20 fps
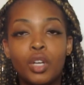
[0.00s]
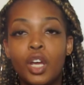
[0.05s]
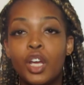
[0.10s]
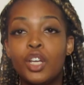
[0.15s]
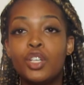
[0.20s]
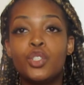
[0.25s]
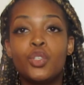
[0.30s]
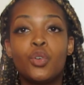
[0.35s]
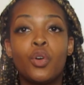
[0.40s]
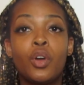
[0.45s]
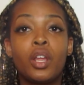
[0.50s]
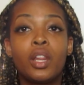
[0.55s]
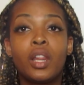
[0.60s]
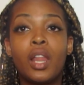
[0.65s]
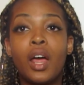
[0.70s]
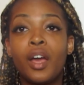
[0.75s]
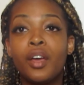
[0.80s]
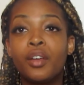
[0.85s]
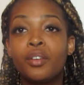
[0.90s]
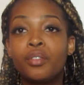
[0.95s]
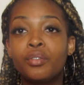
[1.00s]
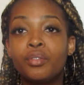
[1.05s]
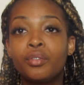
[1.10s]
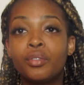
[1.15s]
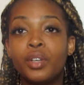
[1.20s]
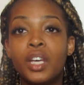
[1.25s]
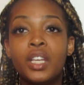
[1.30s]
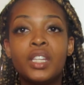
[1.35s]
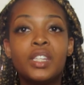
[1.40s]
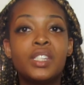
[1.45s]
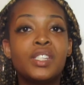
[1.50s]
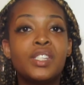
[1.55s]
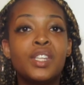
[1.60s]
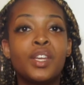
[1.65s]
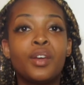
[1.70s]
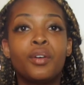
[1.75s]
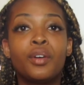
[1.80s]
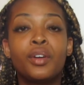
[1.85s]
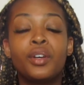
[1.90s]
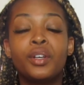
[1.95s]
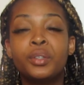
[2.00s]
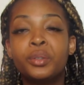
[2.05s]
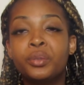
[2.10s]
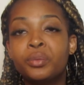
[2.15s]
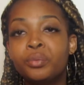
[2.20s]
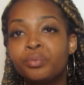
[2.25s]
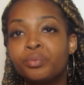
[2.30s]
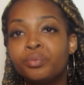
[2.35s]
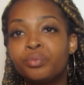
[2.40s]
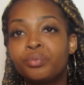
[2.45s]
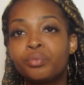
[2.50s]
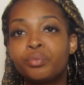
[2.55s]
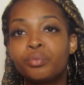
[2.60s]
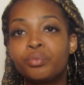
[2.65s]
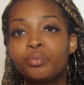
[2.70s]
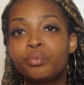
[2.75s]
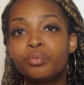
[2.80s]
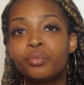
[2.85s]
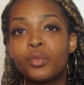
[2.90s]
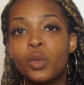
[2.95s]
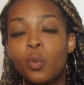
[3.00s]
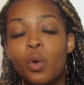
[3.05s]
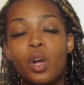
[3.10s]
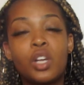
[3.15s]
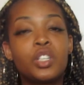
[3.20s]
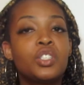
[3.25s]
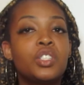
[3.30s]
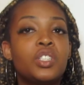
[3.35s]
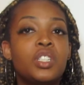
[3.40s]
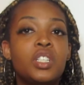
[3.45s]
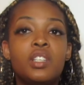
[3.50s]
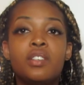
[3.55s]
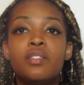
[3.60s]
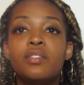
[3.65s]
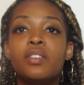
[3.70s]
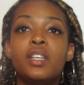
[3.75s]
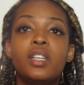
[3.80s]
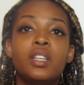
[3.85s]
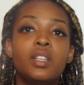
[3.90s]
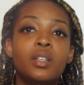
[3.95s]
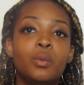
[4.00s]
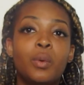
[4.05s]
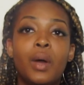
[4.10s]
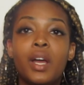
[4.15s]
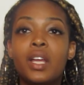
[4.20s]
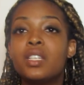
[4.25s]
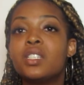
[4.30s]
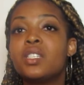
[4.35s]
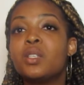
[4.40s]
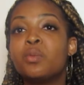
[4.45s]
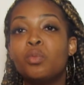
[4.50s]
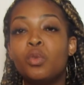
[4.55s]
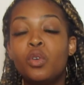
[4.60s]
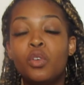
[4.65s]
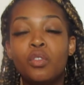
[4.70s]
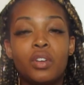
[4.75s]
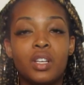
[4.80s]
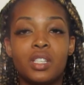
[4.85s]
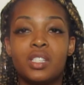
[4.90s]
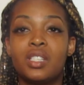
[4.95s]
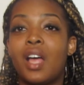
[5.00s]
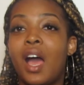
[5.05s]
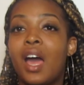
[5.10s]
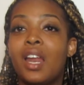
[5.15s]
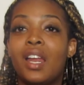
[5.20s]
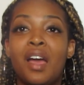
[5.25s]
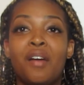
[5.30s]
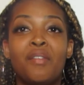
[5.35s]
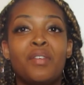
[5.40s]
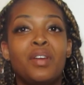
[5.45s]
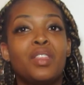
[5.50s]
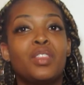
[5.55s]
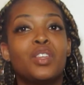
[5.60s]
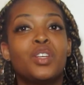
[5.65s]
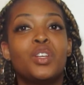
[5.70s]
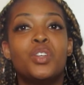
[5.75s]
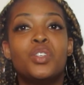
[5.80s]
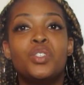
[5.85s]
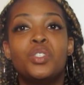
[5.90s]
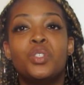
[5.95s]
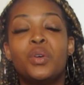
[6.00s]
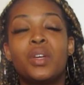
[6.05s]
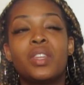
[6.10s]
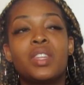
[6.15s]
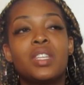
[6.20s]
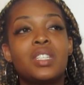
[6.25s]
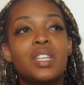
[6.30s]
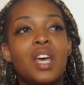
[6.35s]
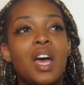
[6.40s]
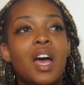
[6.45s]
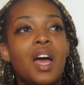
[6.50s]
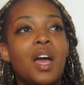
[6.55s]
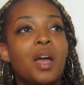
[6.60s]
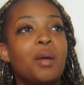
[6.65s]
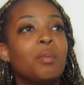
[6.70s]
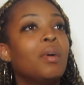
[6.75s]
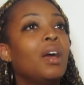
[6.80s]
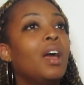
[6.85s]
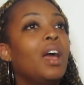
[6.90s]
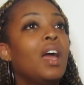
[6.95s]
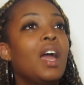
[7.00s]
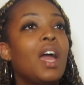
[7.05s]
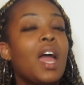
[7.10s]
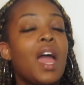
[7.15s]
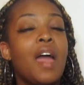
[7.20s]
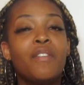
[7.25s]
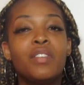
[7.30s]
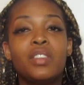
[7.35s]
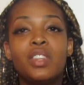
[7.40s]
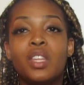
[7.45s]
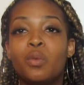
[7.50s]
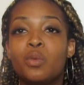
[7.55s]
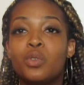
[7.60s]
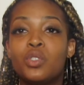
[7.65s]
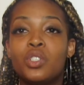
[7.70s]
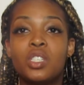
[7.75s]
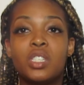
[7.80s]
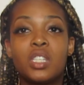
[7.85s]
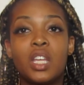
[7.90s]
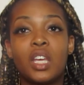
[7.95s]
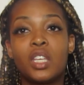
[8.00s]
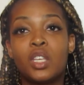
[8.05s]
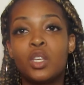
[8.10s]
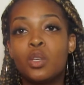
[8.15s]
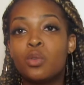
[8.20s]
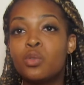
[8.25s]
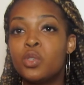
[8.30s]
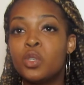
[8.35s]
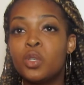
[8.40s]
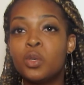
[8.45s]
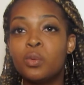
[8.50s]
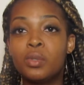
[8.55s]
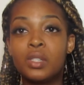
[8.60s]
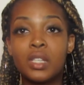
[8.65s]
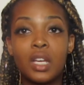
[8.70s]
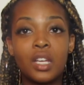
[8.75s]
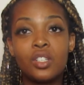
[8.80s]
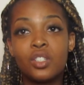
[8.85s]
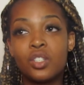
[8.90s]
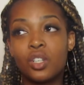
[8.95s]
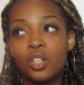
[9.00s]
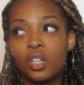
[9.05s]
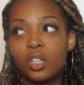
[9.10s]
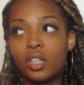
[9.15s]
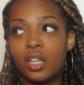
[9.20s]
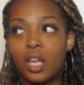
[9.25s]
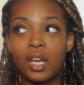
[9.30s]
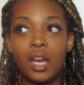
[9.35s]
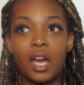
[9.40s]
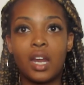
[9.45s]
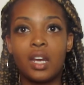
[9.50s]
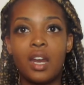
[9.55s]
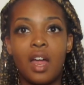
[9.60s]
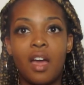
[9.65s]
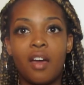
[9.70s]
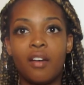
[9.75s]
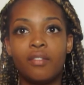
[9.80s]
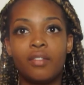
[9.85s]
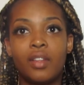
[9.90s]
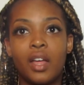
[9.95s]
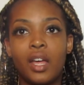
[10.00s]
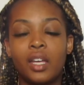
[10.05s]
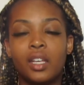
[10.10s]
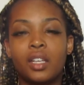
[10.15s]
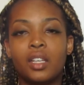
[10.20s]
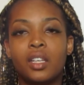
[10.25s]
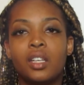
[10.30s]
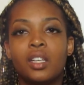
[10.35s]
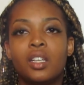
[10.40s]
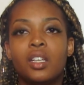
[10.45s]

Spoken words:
enjoying life, eating cereal, watching TV, waiting to move because I didn't have anything to do at the time. Everything was just like YouTube centered. Like, I didn't have like